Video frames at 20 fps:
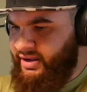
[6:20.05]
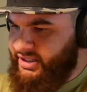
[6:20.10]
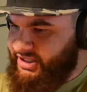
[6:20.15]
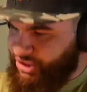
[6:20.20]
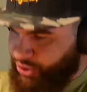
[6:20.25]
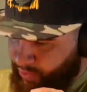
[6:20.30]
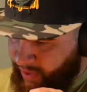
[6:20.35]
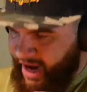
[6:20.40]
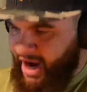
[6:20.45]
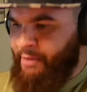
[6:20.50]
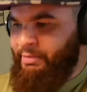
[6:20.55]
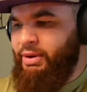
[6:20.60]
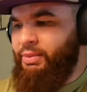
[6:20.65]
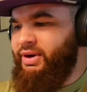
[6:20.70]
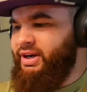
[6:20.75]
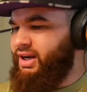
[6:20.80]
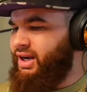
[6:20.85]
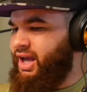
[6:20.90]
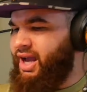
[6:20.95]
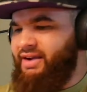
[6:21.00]
Surround me
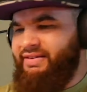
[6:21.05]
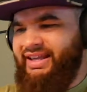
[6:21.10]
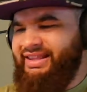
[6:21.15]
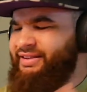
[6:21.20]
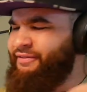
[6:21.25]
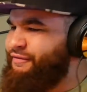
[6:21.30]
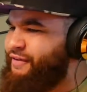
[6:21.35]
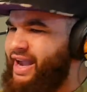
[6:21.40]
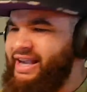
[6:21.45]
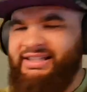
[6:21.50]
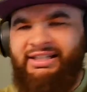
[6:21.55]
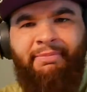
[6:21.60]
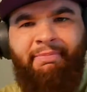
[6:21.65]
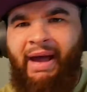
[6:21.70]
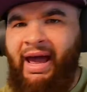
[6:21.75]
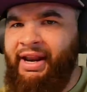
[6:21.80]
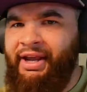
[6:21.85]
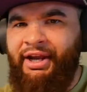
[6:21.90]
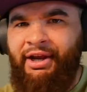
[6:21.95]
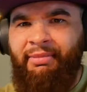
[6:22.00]
with the love. Get the fakes up
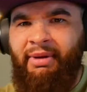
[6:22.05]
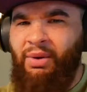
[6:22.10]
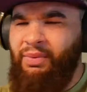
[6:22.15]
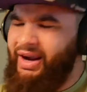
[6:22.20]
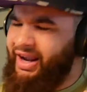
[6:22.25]
out of here, man.